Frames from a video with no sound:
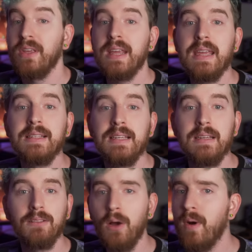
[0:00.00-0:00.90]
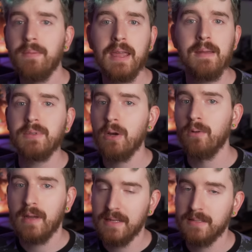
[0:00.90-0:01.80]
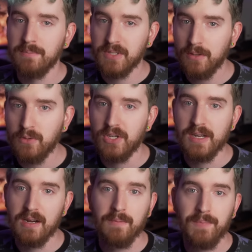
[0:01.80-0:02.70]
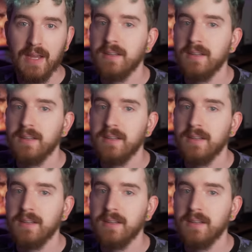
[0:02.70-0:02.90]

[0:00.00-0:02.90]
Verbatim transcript: an easy, low upkeep, total custom solution here. They